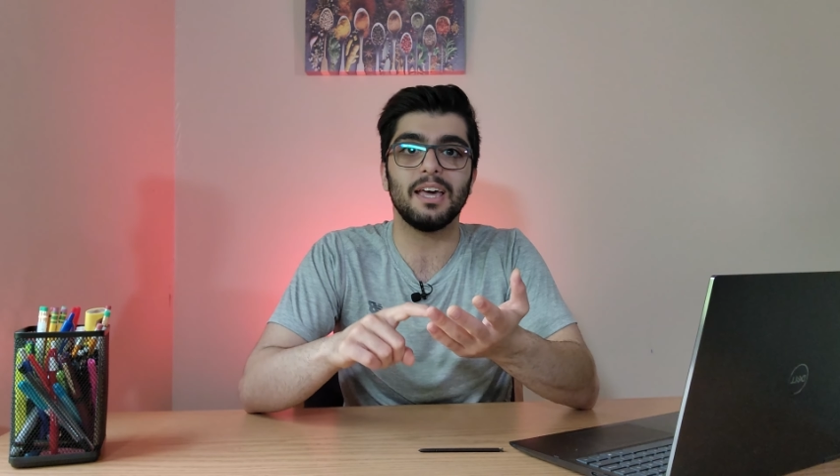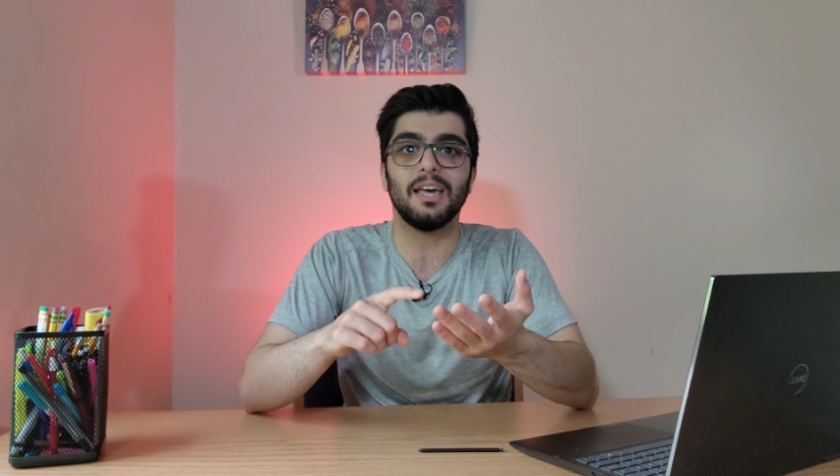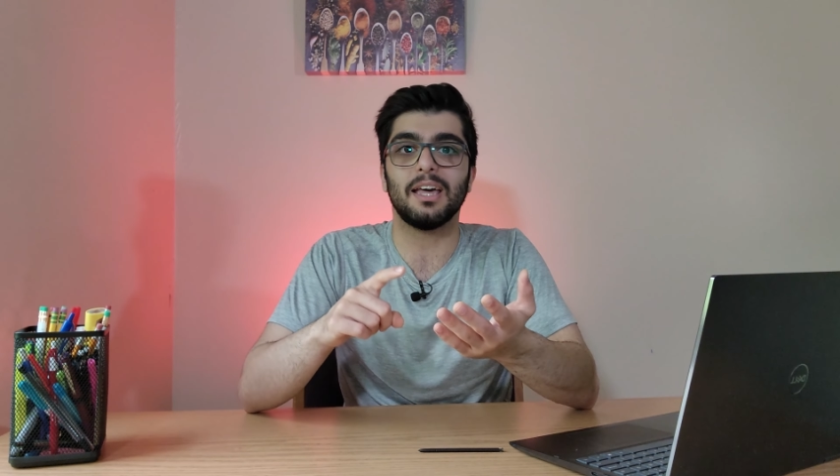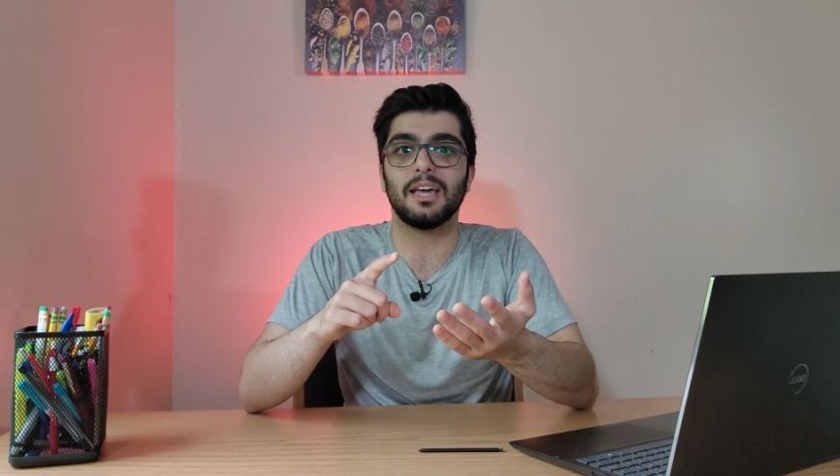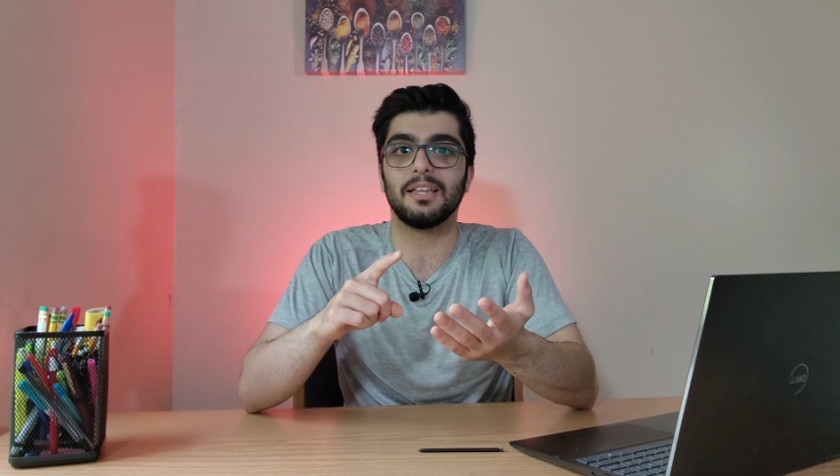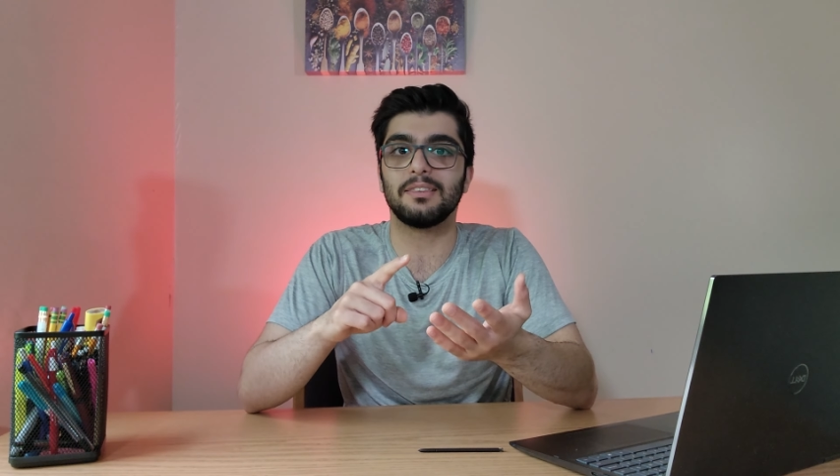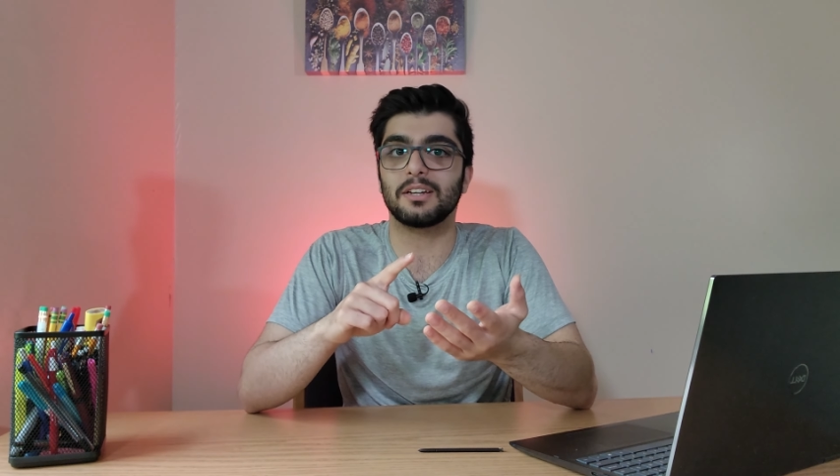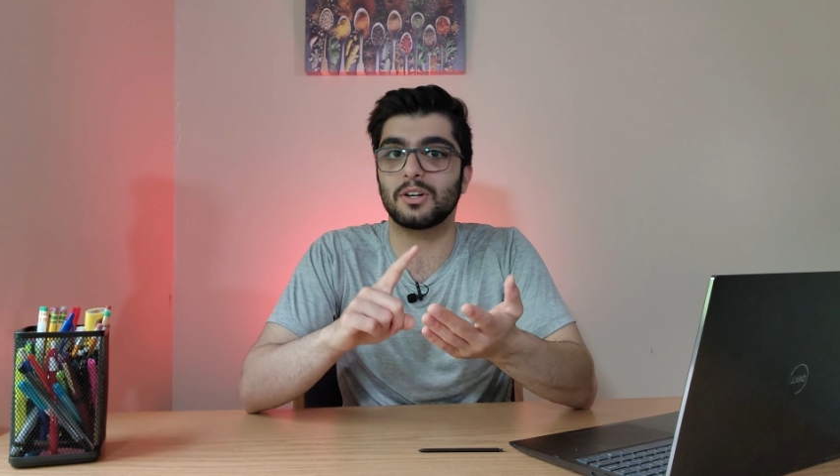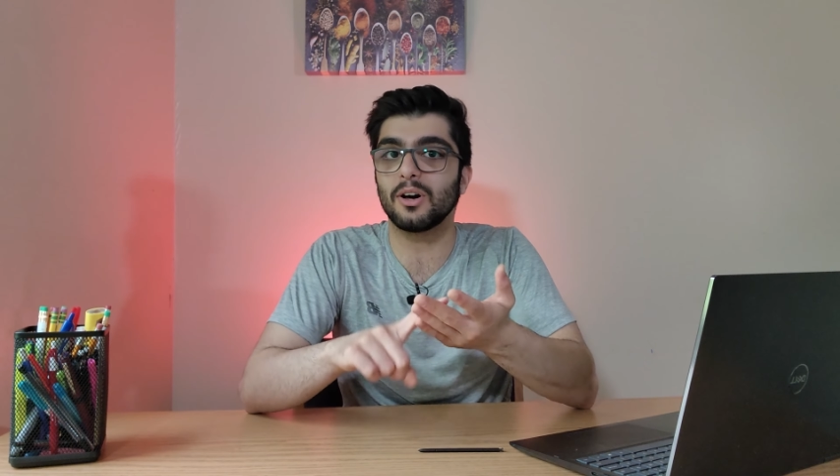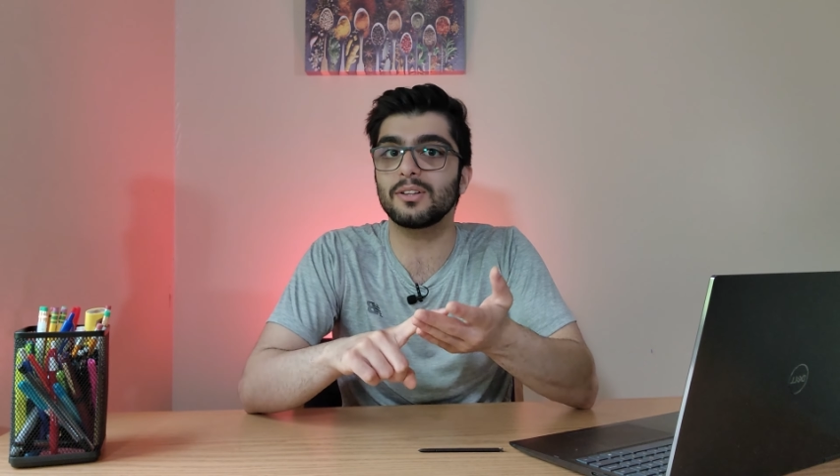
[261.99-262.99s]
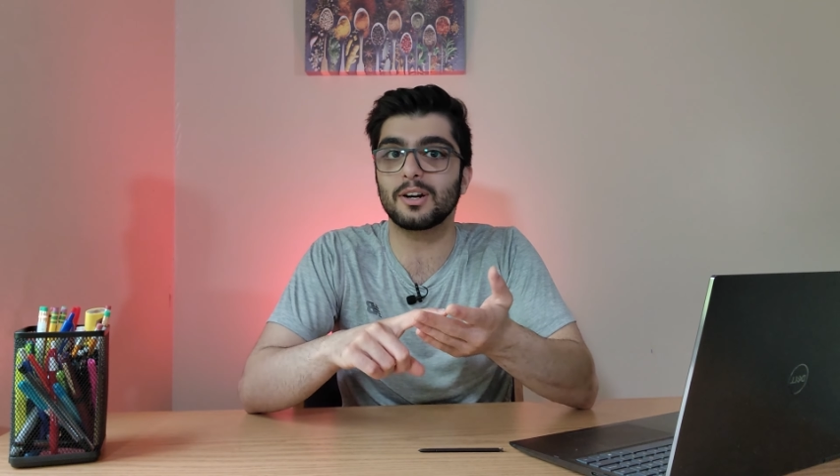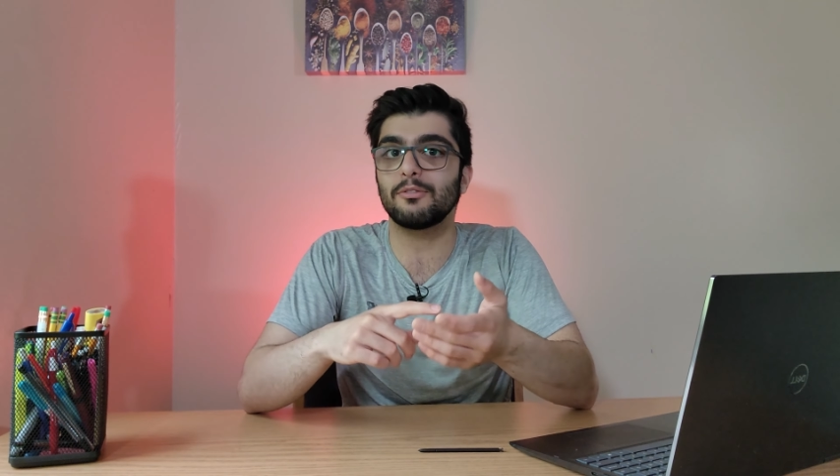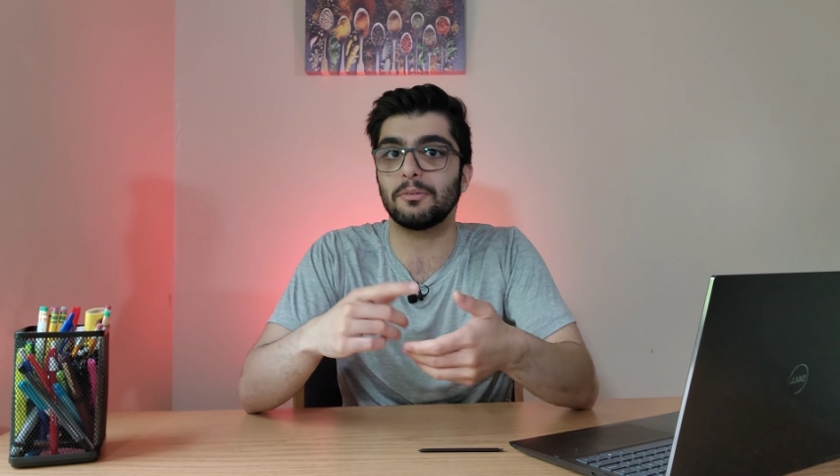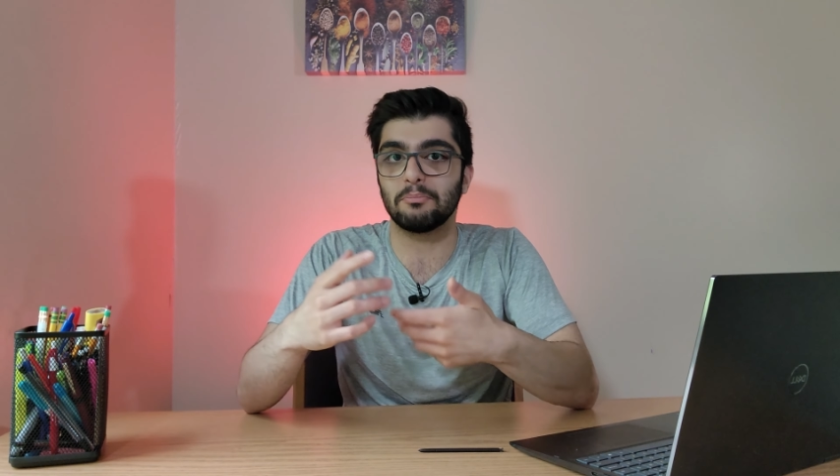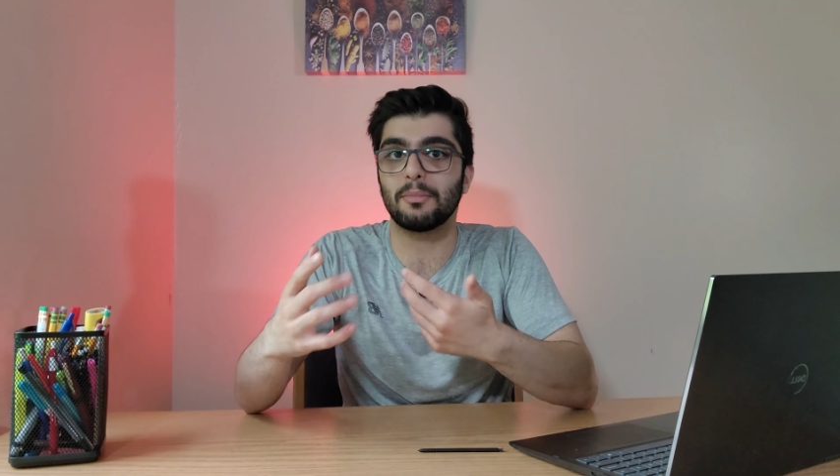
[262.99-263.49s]
and the color of
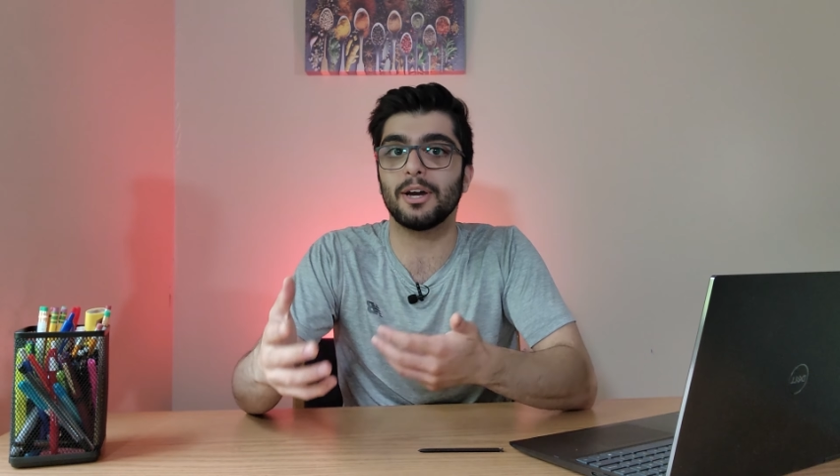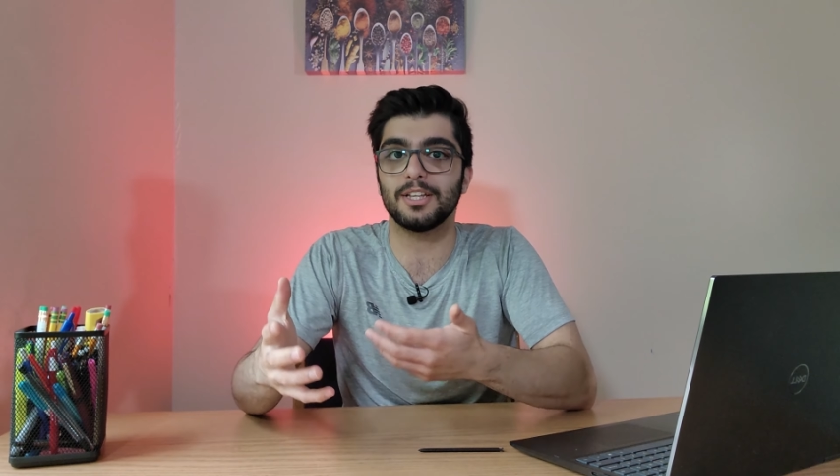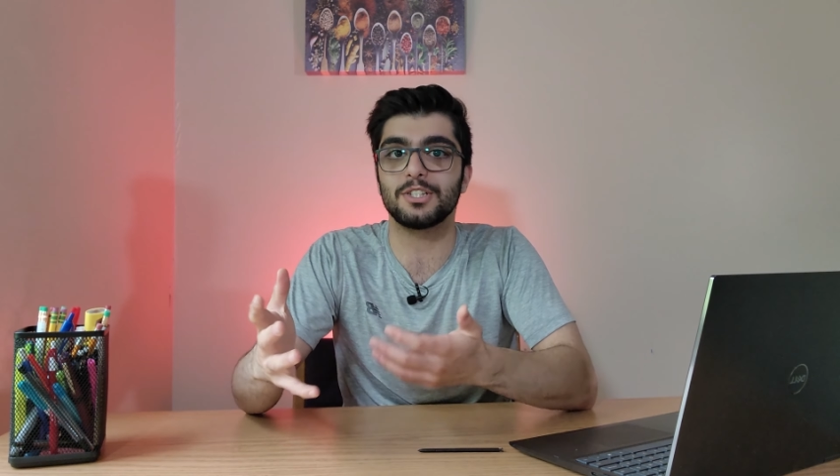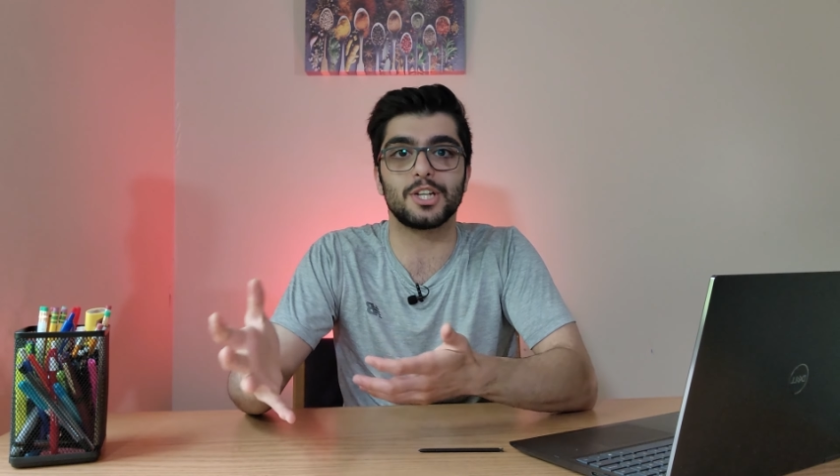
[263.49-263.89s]
it might